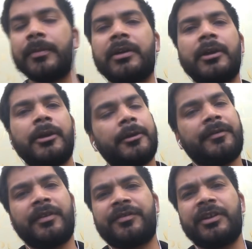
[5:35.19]
but
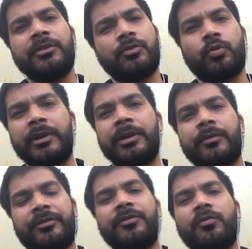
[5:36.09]
16 to 20
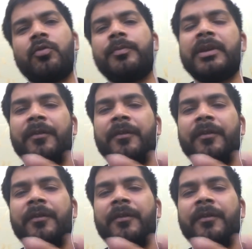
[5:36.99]
questions would be